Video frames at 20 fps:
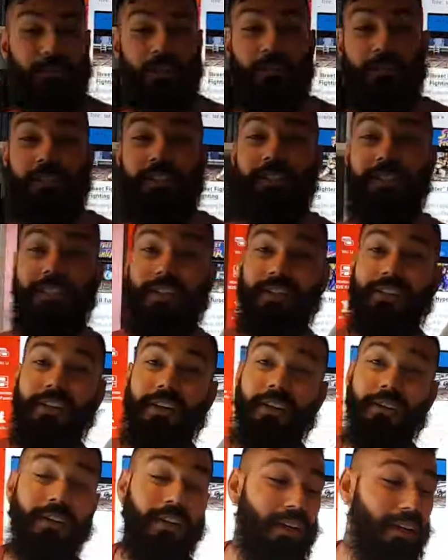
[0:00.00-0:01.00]
Super
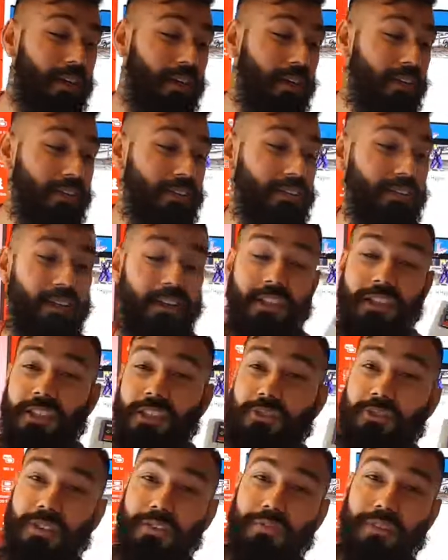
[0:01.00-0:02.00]
Nintendo. So
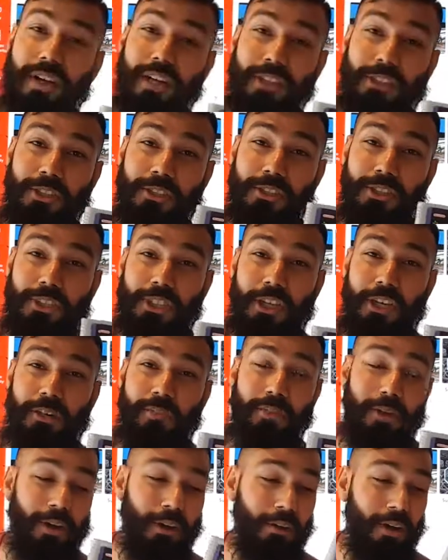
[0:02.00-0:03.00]
Street Fighter 2
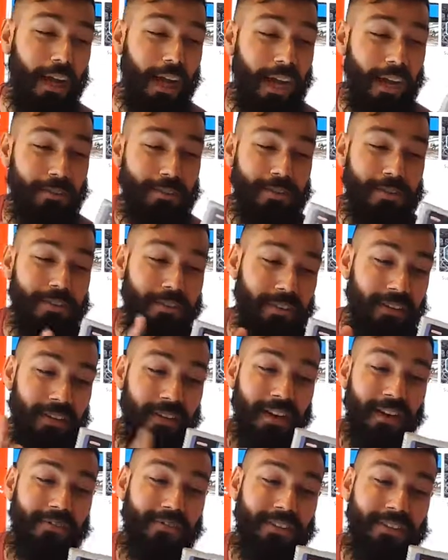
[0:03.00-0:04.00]
Turbo. Absolutely
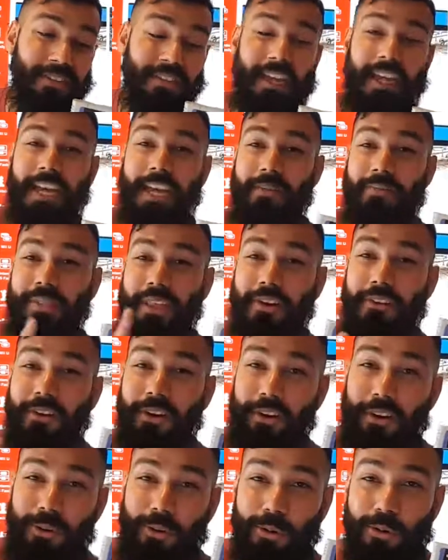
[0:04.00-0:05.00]
love this game. They've
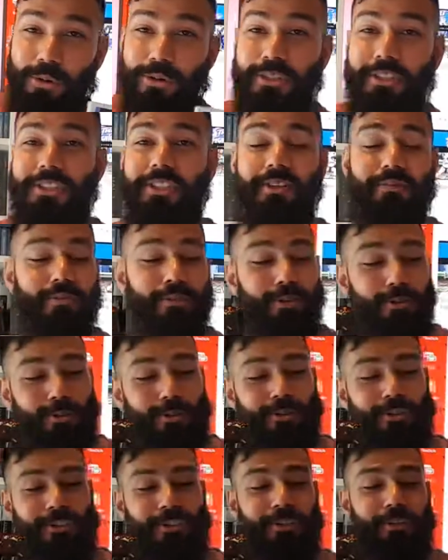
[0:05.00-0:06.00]
got awesome,
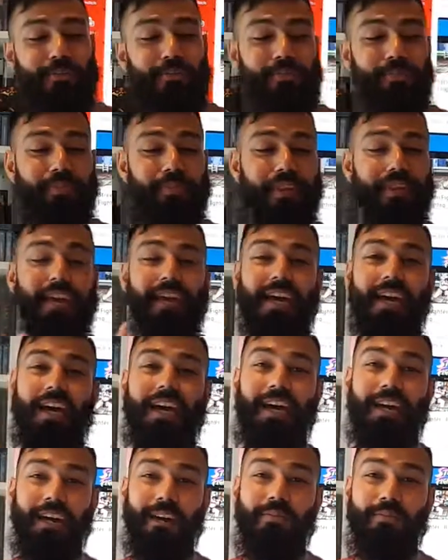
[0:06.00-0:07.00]
awesome
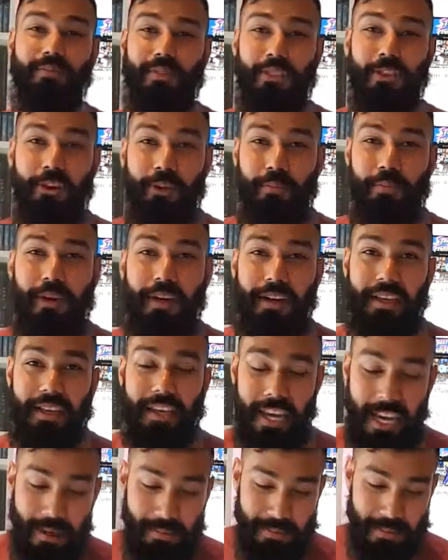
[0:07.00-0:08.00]
um, third party
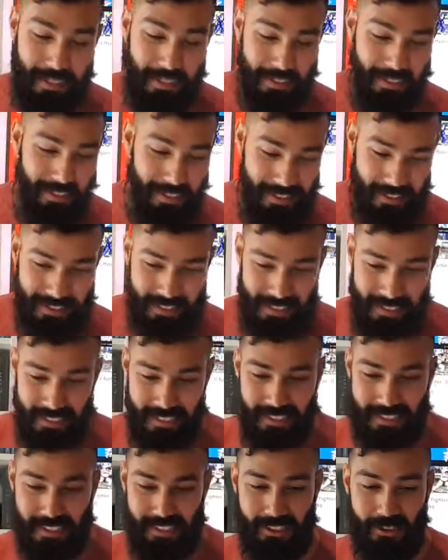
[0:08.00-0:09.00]
games in this
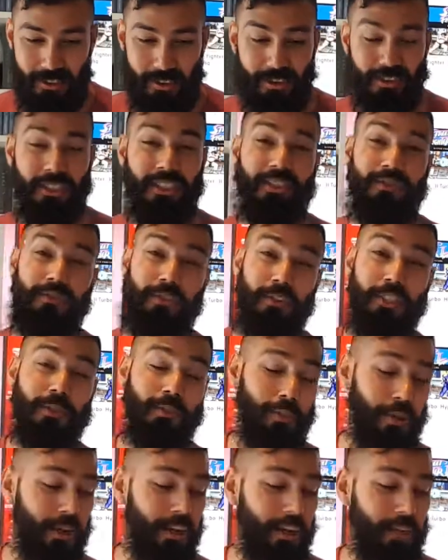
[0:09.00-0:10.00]
list, not just
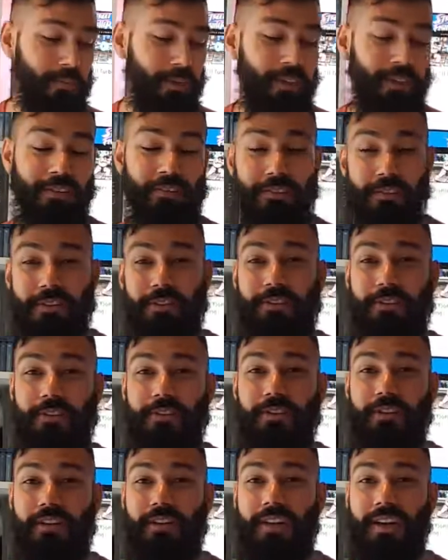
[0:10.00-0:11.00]
first party, but they've also
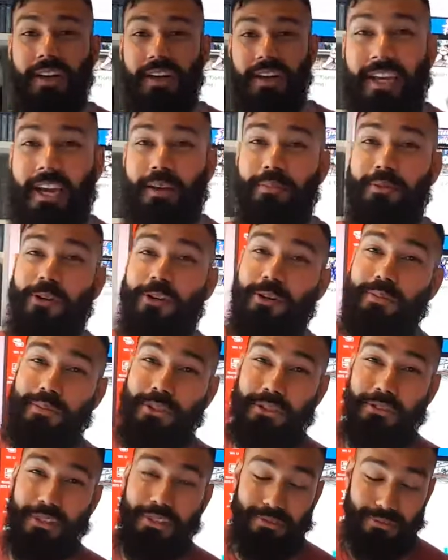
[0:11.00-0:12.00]
got Capcom
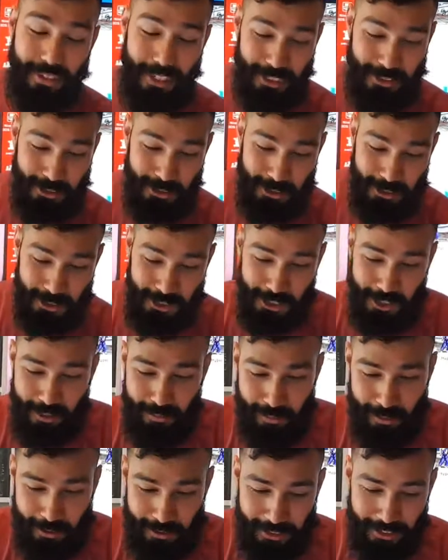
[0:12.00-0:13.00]
Street Fighter 2
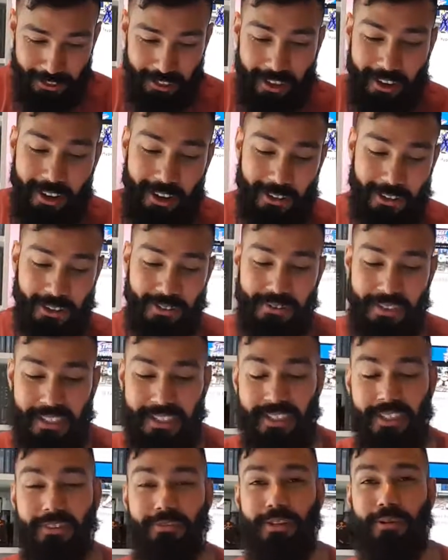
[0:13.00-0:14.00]
Turbo, they've got
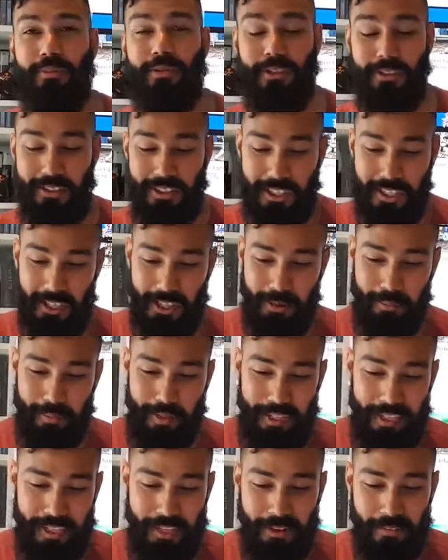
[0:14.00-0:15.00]
Castlevania from
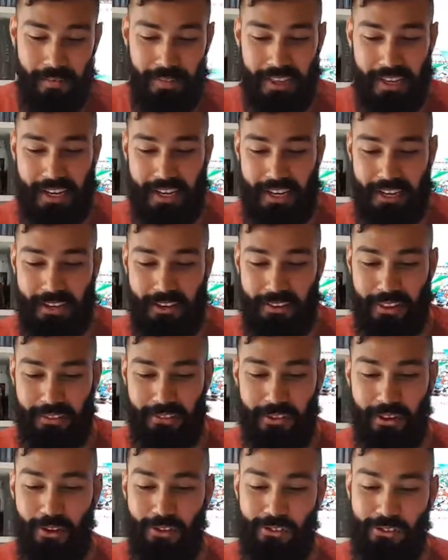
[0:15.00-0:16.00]
Konami. You know,
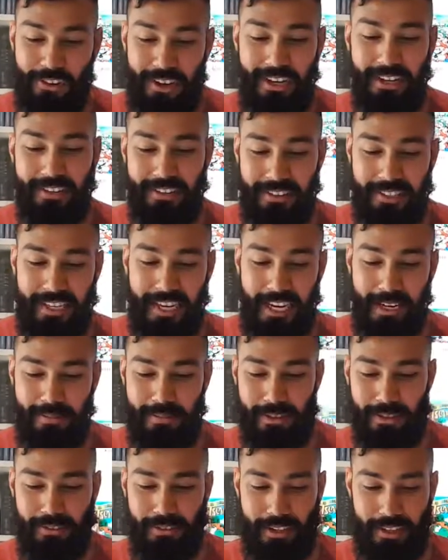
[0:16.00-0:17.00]
they've got really good
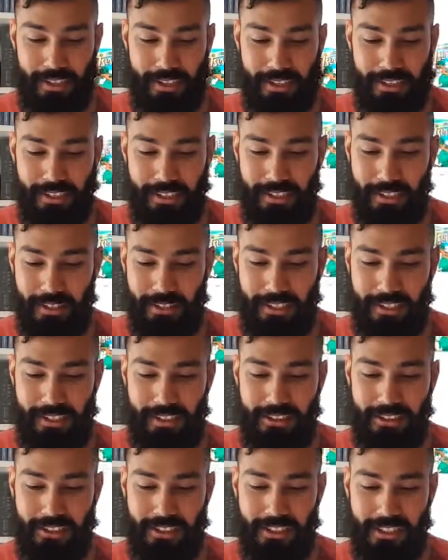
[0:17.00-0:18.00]
games over here. You know, they're
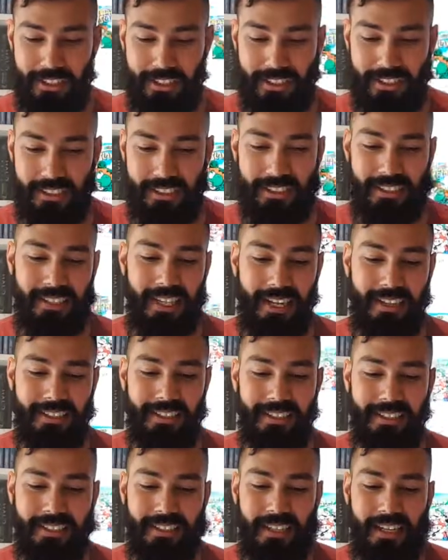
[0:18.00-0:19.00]
not just the
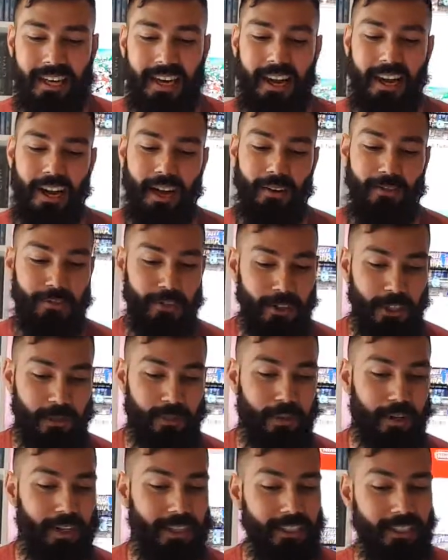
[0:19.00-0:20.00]
standard uh,
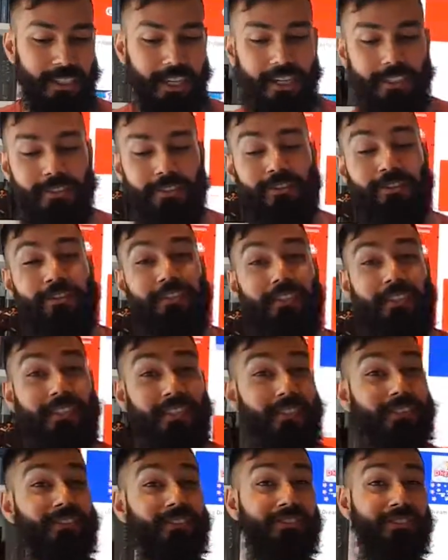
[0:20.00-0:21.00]
first party titles, so they
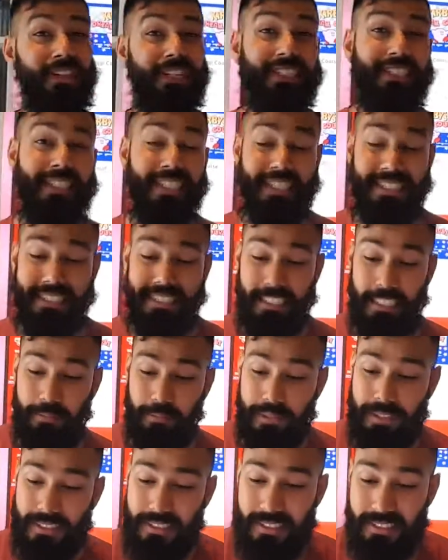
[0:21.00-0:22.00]
did really dig
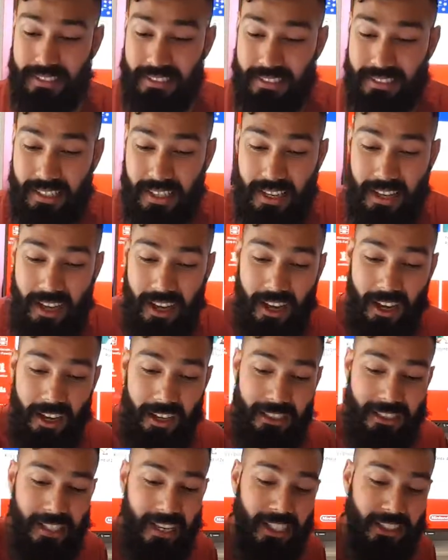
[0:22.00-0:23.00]
deep in this
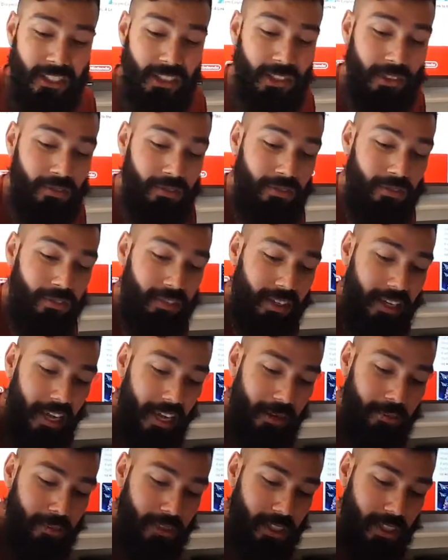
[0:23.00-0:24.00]
uh, selection of
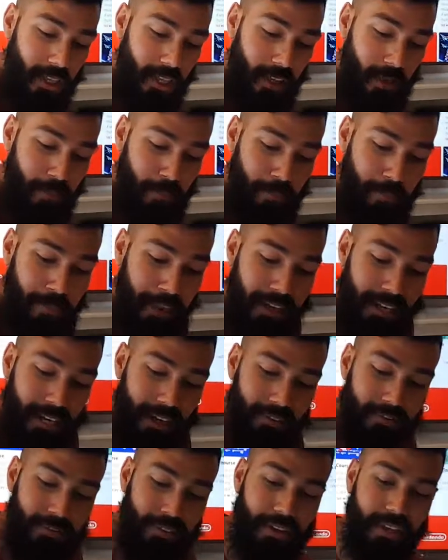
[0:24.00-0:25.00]
games here. And
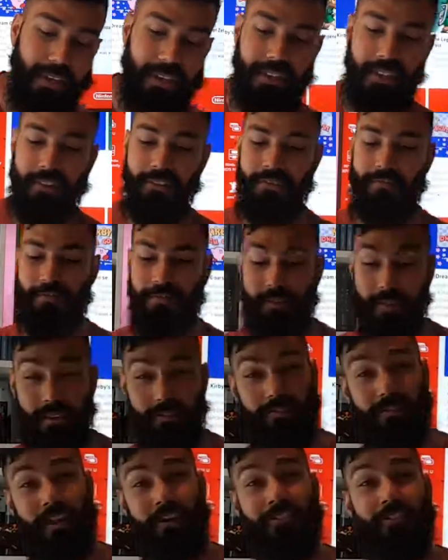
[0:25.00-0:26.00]
I think they've, they
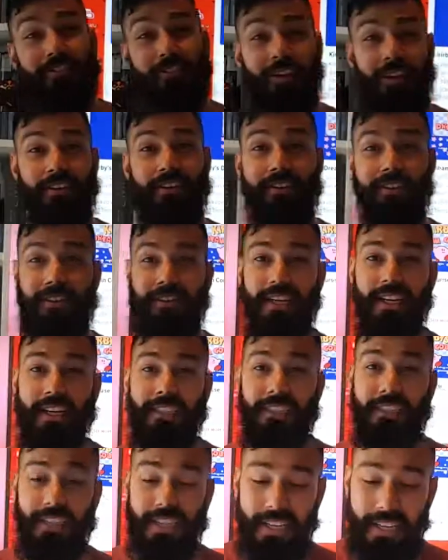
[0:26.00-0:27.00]
found a really good
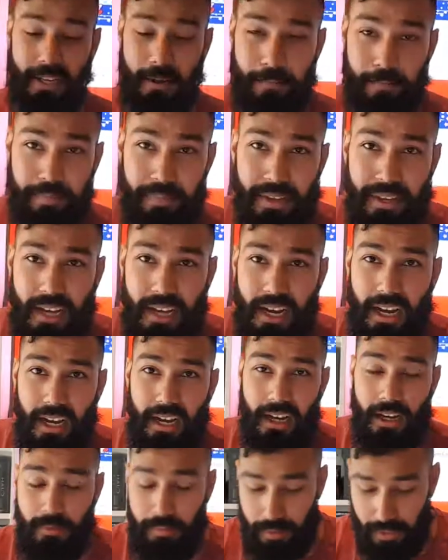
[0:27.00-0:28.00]
selection here.
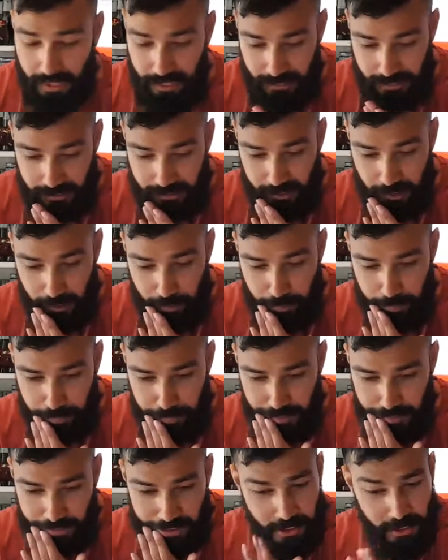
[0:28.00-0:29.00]
Um, and um,
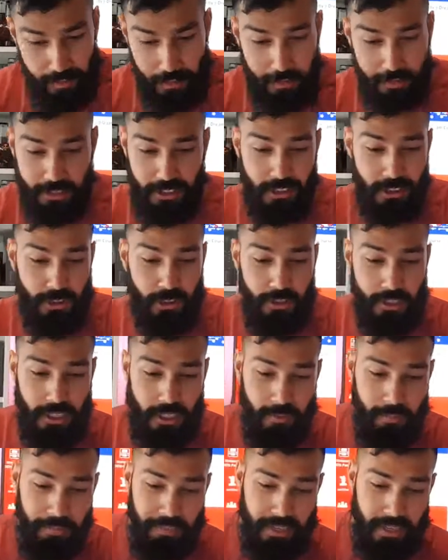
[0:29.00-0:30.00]
I think a lot of people are going to enjoy
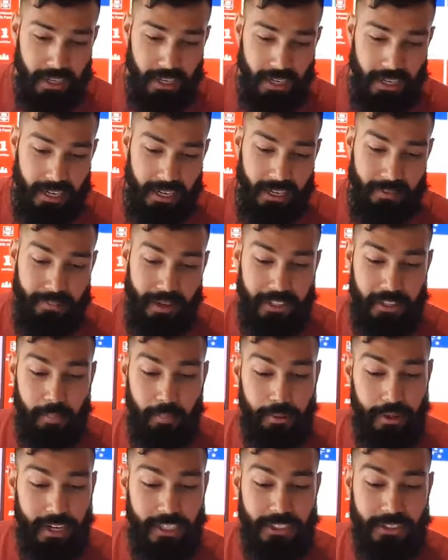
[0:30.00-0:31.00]
it. And now the
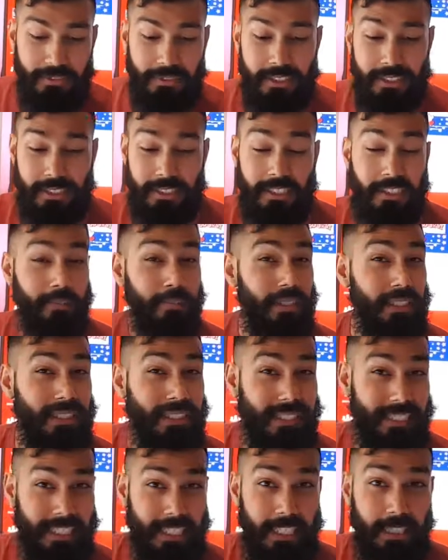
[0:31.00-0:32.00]
price of this is a bit
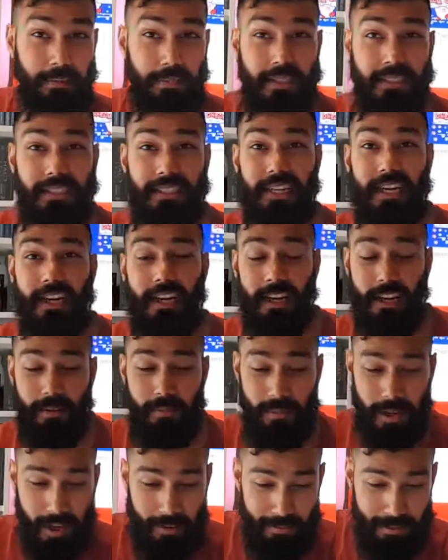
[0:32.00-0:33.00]
steep. It's,
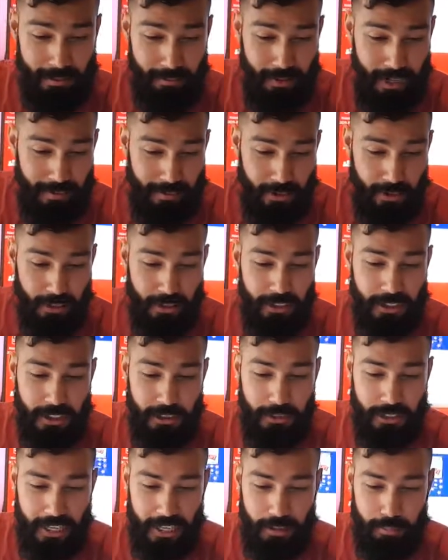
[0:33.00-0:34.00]
um, I mean, we haven't got
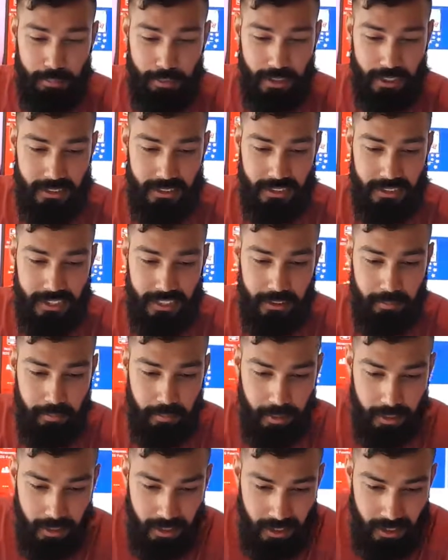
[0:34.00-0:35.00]
a UK price
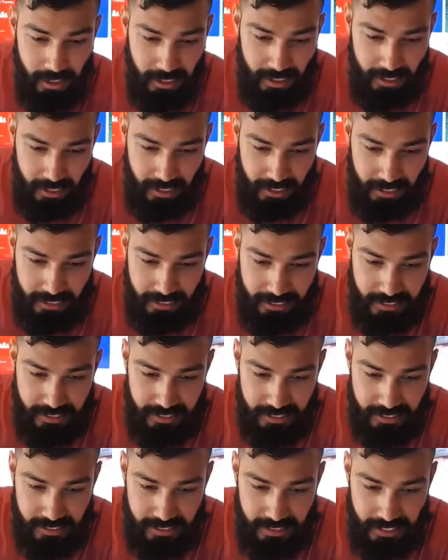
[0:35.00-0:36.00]
yet, but in the
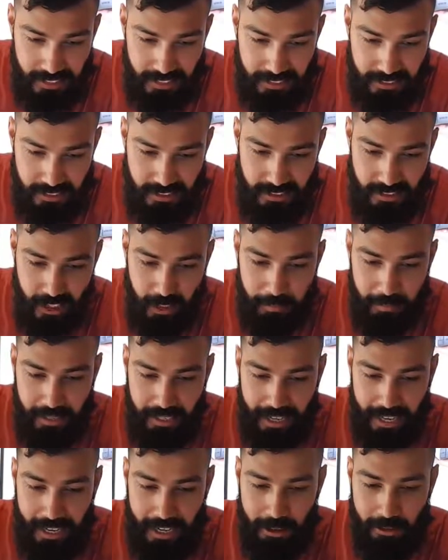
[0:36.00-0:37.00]
States is
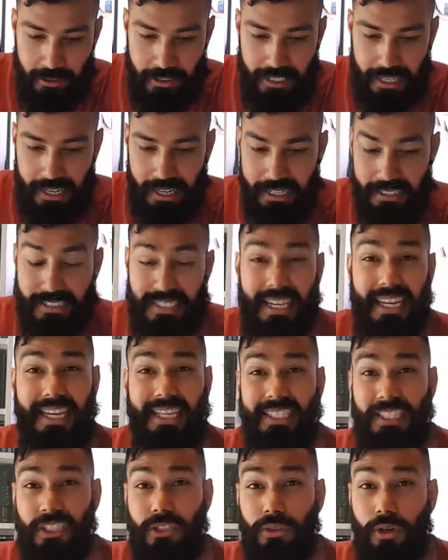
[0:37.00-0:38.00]
coming out at
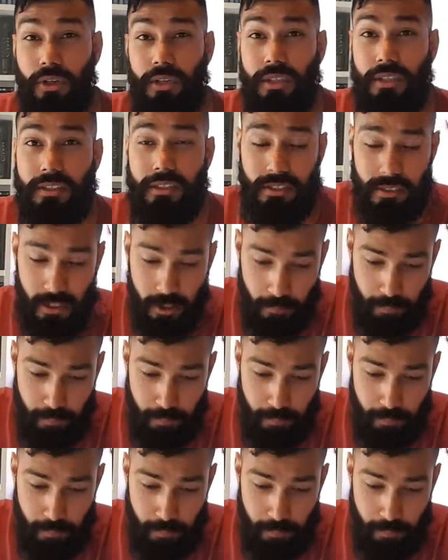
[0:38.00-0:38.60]
$80.